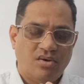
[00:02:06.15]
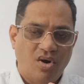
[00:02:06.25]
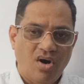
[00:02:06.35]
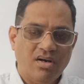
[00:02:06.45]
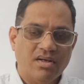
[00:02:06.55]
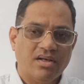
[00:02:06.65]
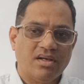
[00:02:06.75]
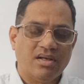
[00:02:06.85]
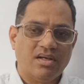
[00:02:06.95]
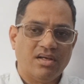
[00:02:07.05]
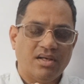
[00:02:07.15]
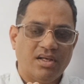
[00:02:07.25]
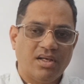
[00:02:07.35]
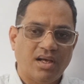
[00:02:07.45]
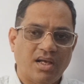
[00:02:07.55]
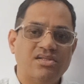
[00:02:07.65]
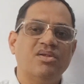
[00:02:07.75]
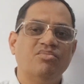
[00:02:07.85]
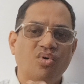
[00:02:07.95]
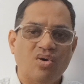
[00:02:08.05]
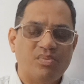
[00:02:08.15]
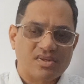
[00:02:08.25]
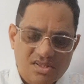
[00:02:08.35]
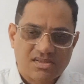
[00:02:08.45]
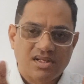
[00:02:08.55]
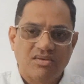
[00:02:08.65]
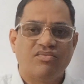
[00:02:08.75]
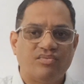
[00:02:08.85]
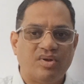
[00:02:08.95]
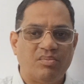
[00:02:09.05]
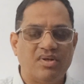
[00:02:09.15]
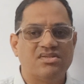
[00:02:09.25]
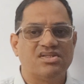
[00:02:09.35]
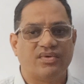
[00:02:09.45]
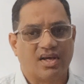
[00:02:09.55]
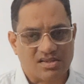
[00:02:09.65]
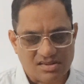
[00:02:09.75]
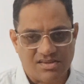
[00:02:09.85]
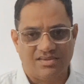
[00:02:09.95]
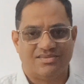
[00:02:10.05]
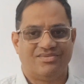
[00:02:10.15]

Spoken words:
God is in more places than the places we can see.